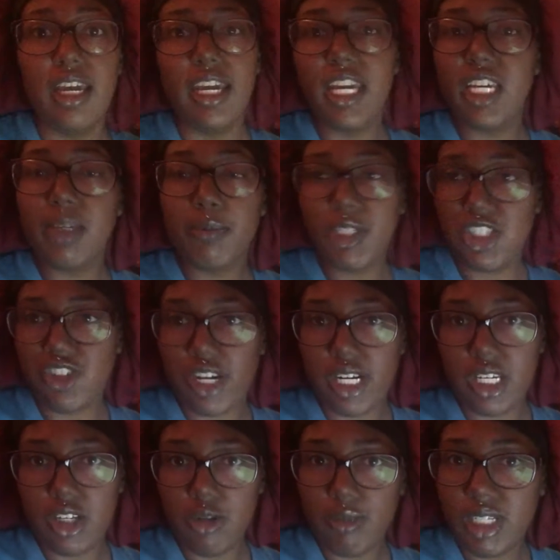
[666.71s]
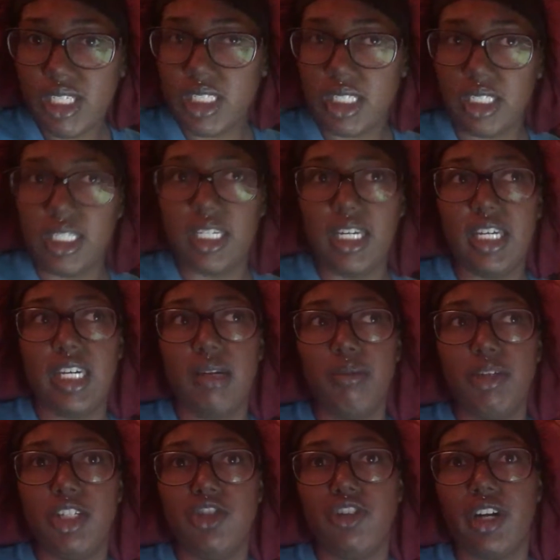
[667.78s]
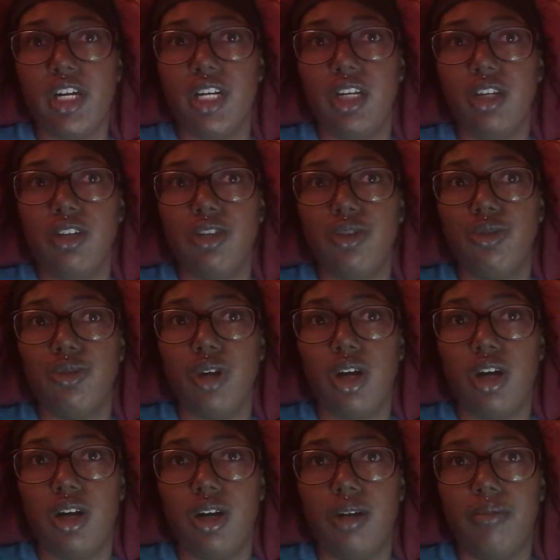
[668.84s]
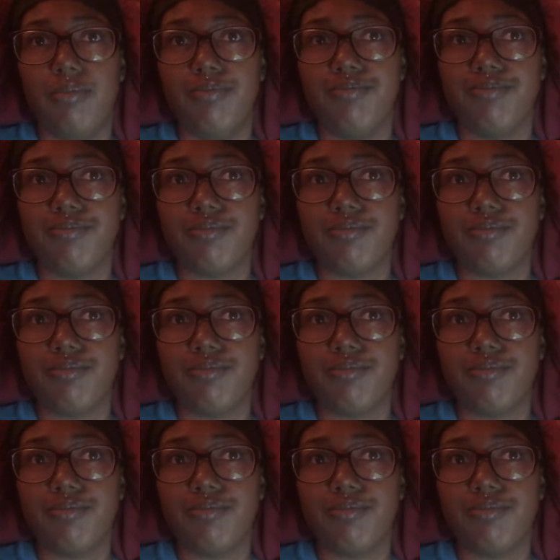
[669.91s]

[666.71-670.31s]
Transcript: It could be draining you mentally. It could be draining you um